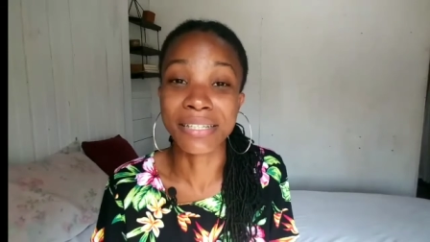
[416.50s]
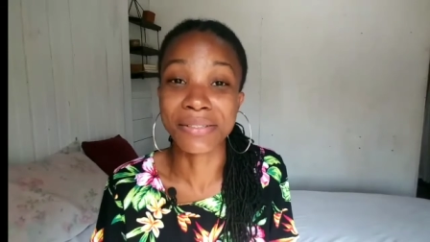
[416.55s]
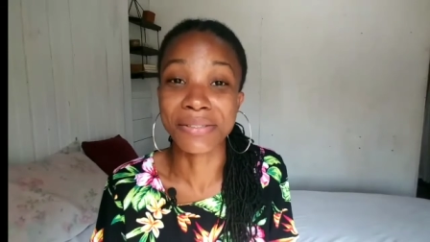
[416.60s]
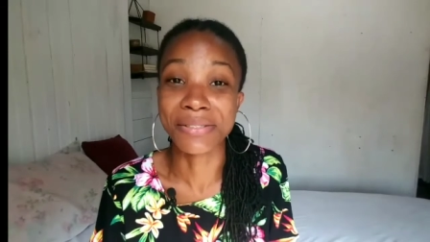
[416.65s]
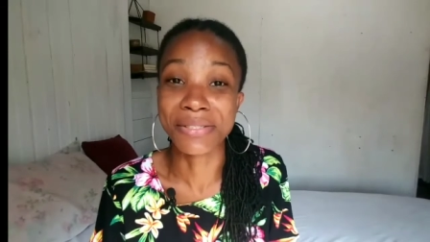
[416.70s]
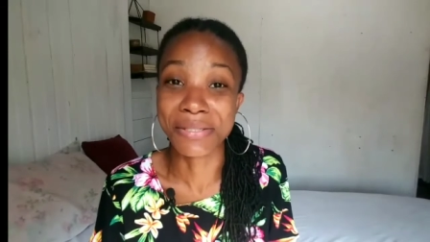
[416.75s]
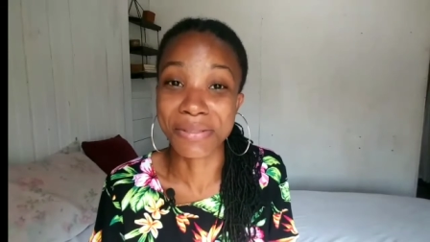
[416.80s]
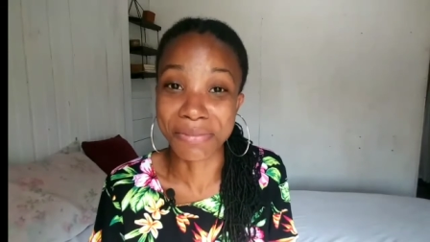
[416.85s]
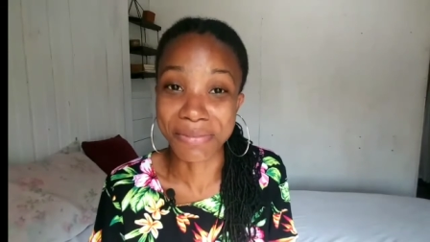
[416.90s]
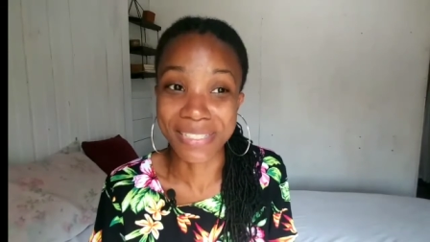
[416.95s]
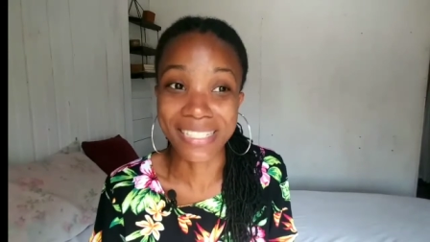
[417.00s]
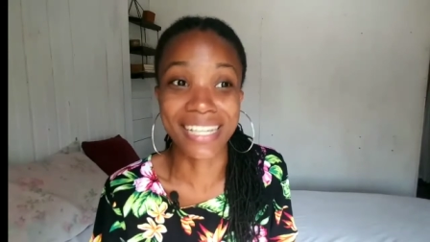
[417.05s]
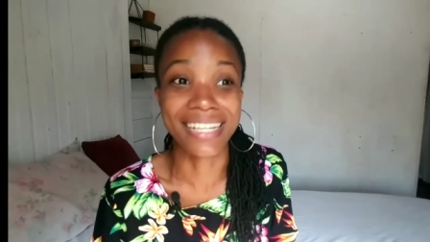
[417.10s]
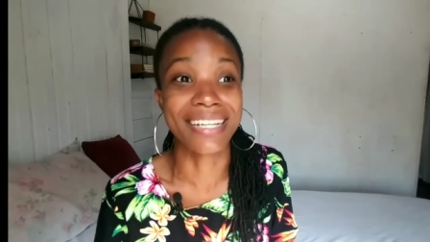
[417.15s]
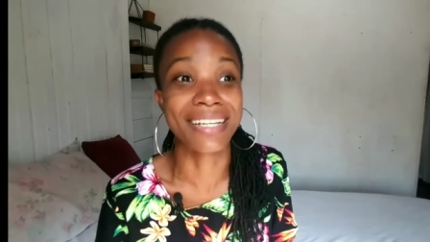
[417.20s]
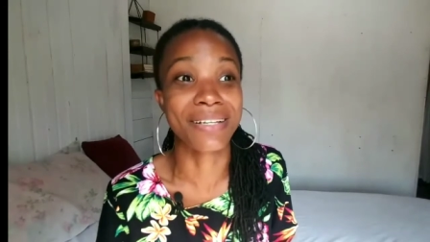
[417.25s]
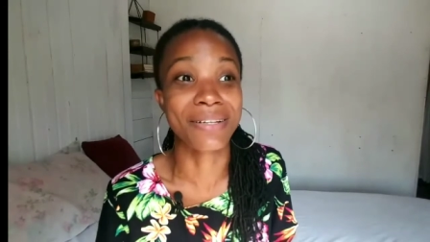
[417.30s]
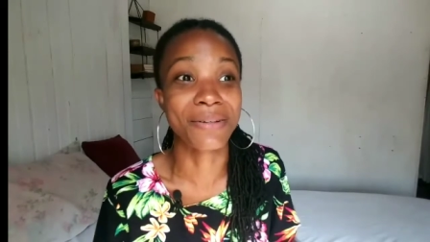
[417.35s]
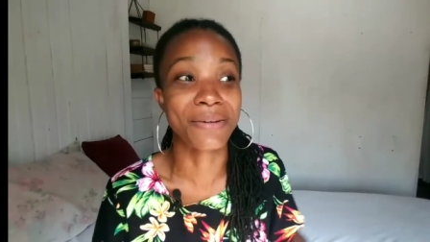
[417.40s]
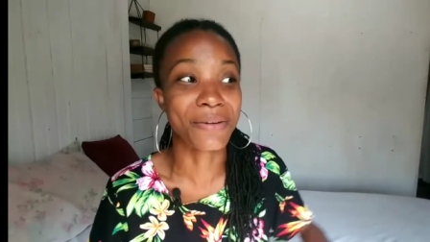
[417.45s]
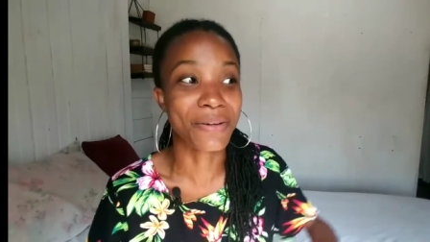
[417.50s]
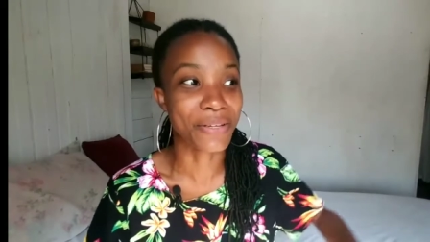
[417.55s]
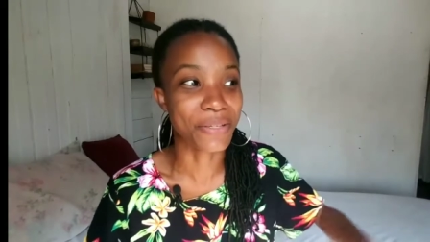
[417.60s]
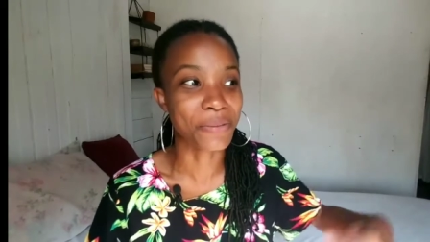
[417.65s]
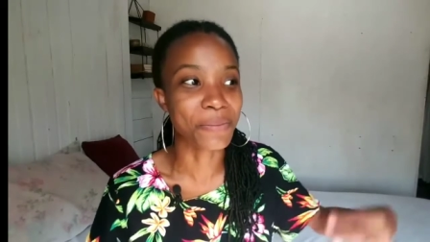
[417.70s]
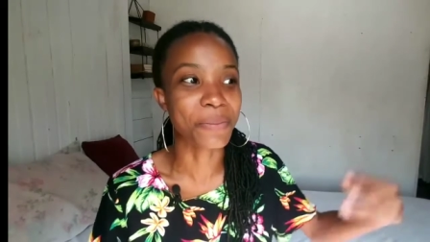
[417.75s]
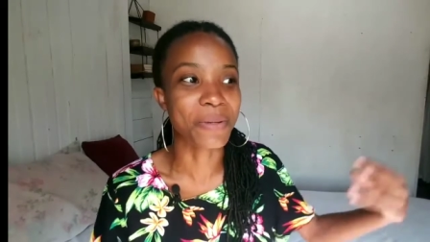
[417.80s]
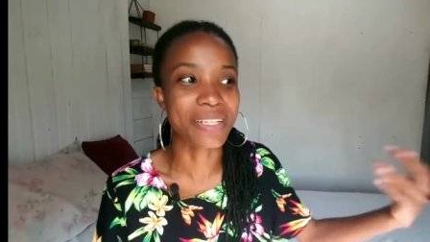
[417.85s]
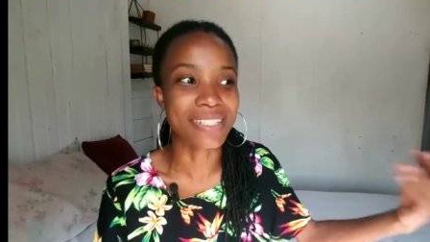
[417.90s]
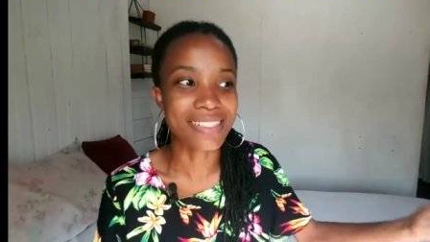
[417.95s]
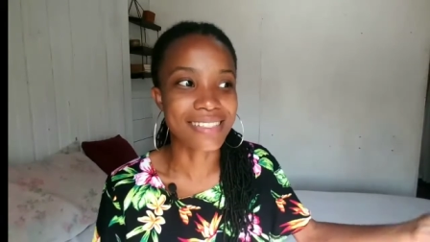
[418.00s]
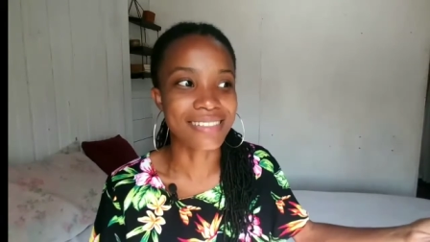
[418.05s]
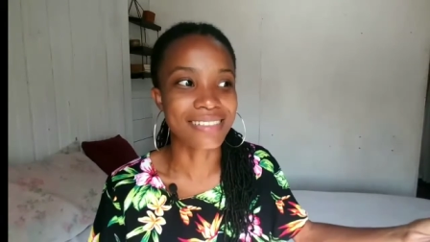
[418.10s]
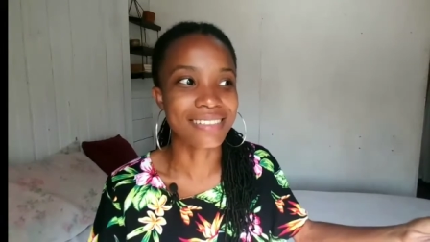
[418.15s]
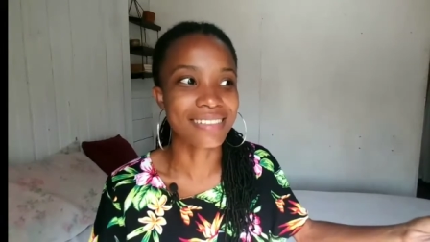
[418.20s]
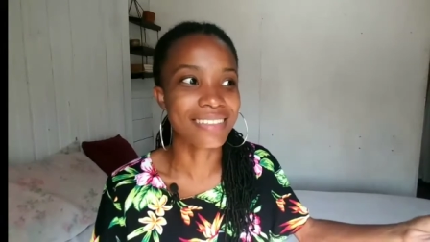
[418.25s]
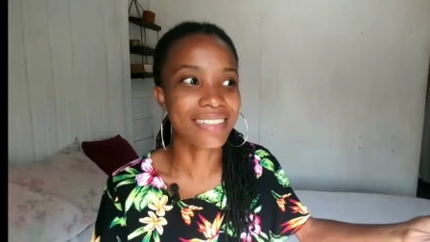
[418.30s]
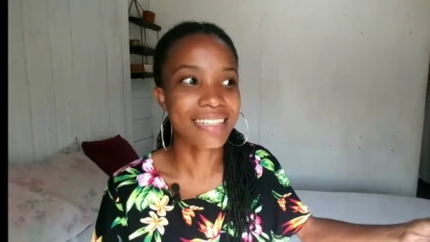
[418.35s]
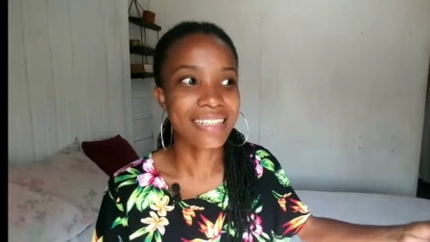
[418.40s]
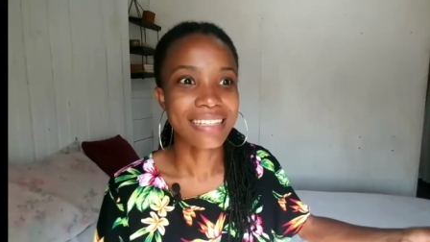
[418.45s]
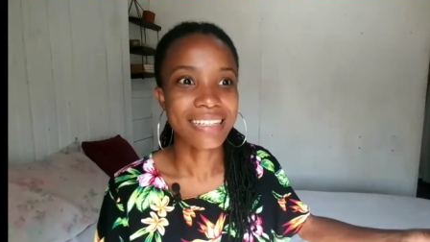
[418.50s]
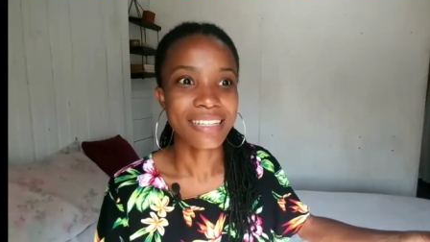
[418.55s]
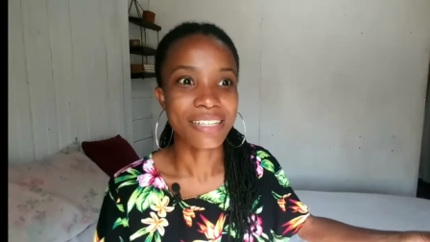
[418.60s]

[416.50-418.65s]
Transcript: YouTube channel or you want to,